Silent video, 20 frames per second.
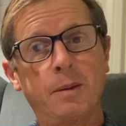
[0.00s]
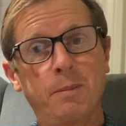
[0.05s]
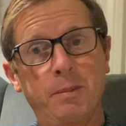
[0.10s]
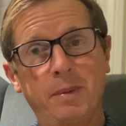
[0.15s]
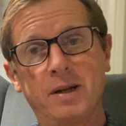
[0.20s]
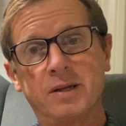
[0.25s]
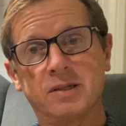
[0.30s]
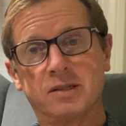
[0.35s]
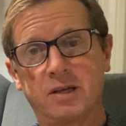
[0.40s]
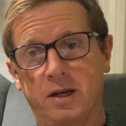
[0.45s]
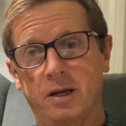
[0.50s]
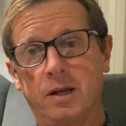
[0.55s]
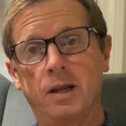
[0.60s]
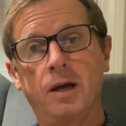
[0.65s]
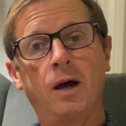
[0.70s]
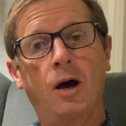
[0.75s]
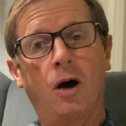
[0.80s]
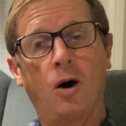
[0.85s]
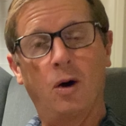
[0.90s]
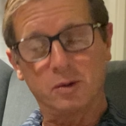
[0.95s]
Minasan,
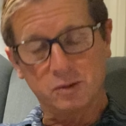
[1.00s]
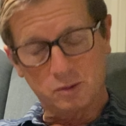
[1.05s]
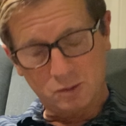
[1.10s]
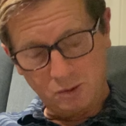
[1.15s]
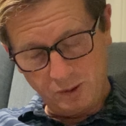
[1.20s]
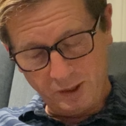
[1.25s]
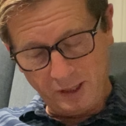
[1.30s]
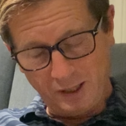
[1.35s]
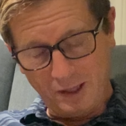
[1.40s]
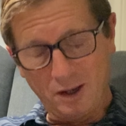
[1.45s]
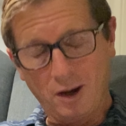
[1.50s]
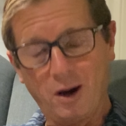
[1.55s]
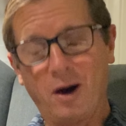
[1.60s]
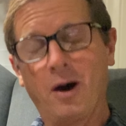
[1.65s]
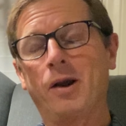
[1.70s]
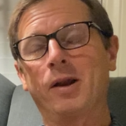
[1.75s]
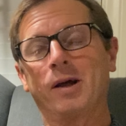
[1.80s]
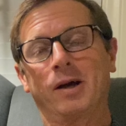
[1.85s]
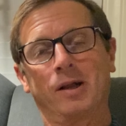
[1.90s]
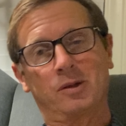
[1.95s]
hontoni
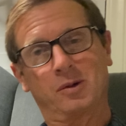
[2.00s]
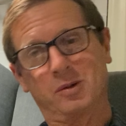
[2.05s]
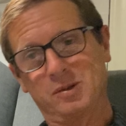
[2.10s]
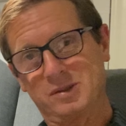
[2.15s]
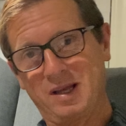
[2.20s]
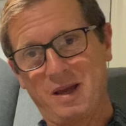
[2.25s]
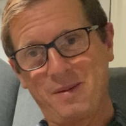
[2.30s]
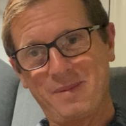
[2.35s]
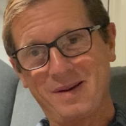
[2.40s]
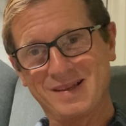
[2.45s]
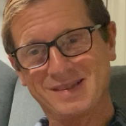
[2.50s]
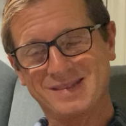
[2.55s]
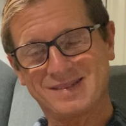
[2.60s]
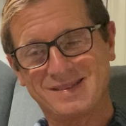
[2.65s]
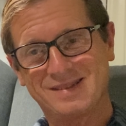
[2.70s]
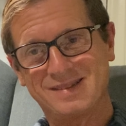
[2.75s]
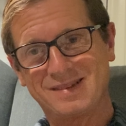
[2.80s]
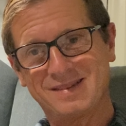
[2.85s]
arigatou gozaimasu.